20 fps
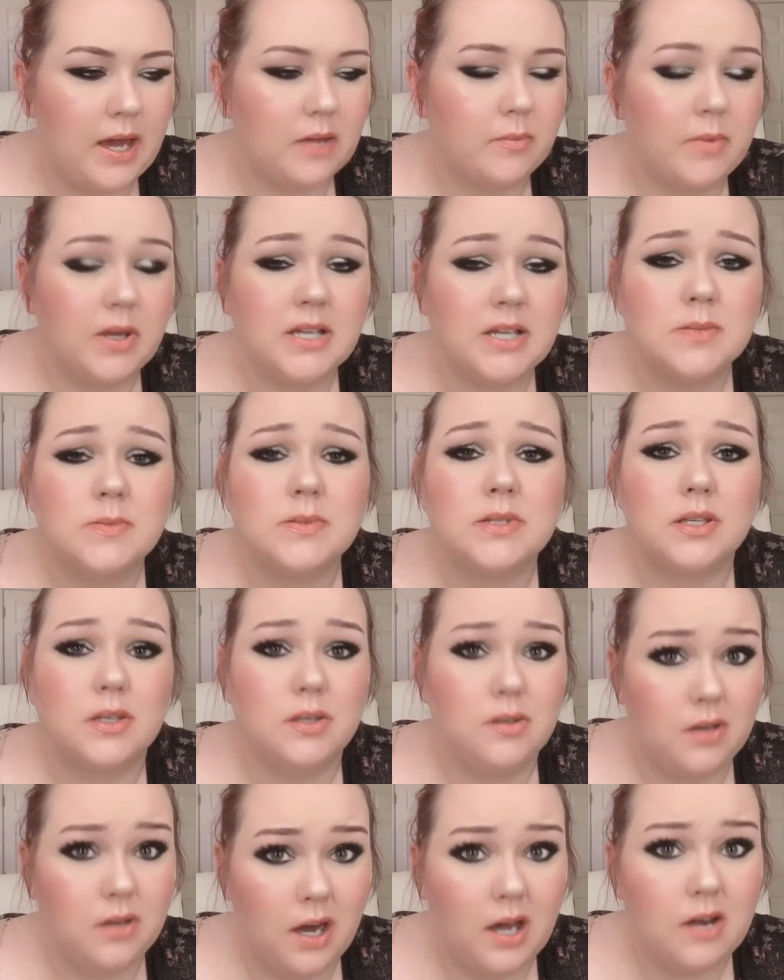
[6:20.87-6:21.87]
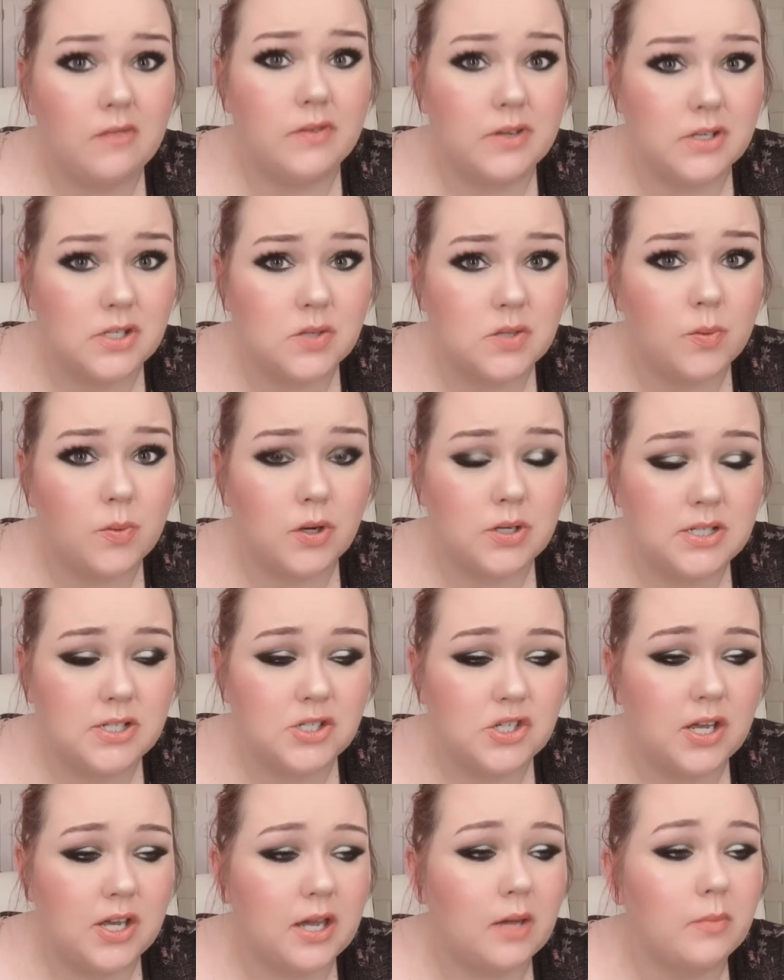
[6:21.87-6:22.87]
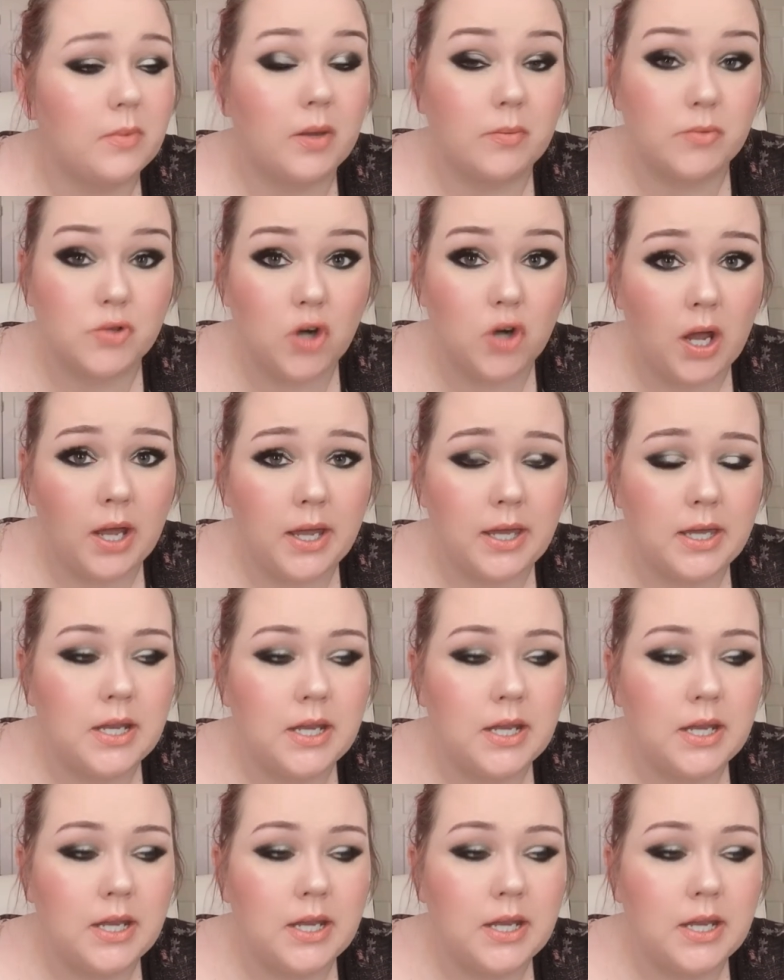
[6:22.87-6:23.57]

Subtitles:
And my husband's like, you gotta finish the protein shake. I'm like, I'm trying.